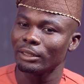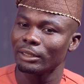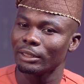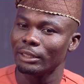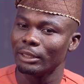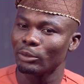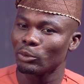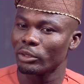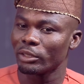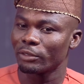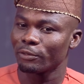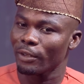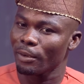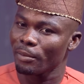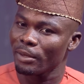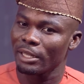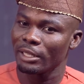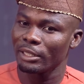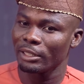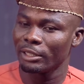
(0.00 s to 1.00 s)
there was
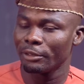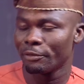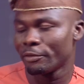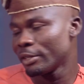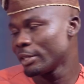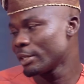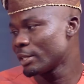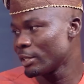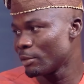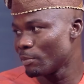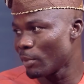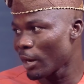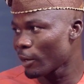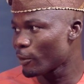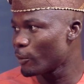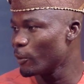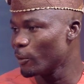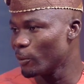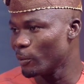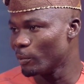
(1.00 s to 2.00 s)
family indifferences back
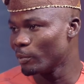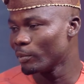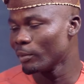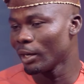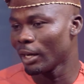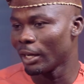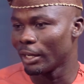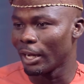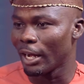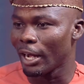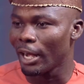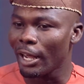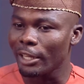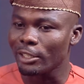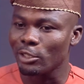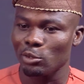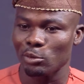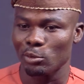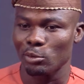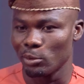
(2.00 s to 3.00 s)
home, and I
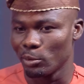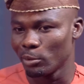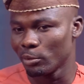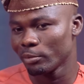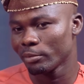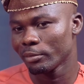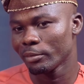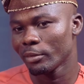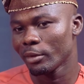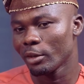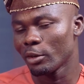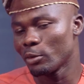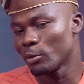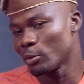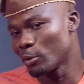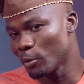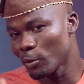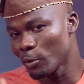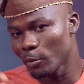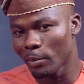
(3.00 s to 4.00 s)
had to,
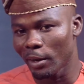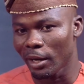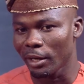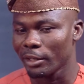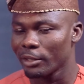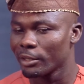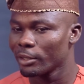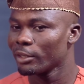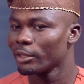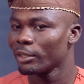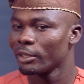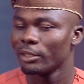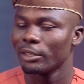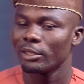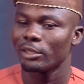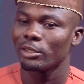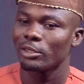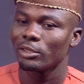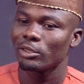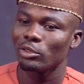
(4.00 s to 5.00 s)
go back
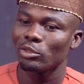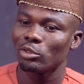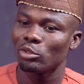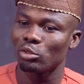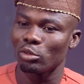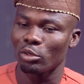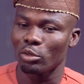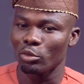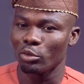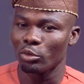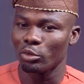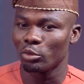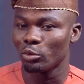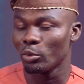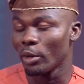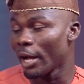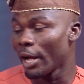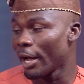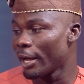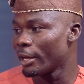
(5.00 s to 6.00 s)
to Ikorodu
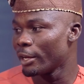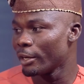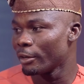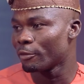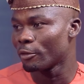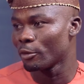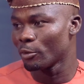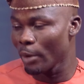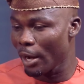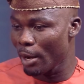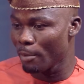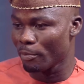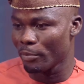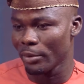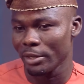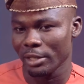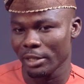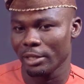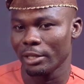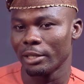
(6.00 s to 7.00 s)
where I hail from, where I'm
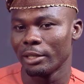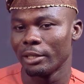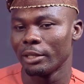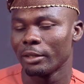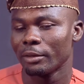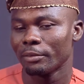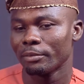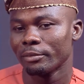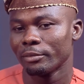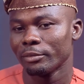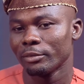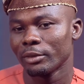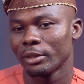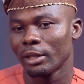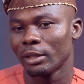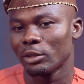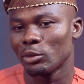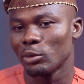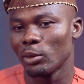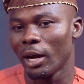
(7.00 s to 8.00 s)
presently.
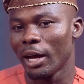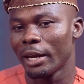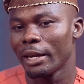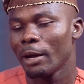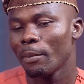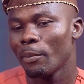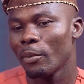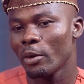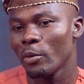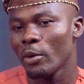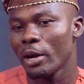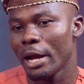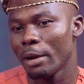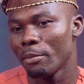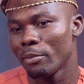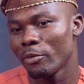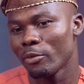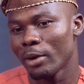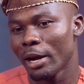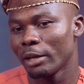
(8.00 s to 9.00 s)
So at that point where
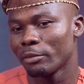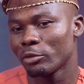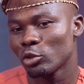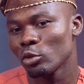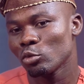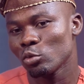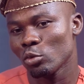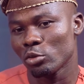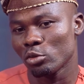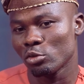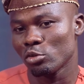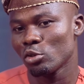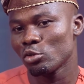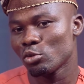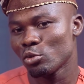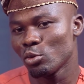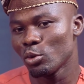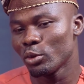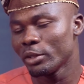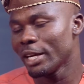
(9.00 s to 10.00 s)
my thought was to
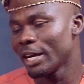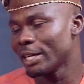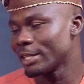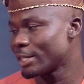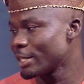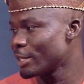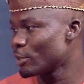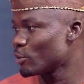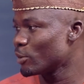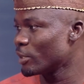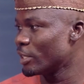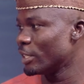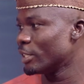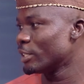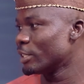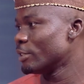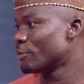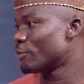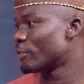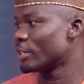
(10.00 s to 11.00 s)
just go there and settle the
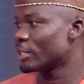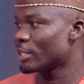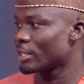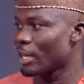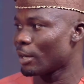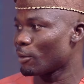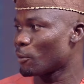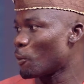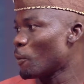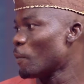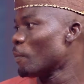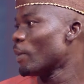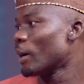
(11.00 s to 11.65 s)
indifferences and come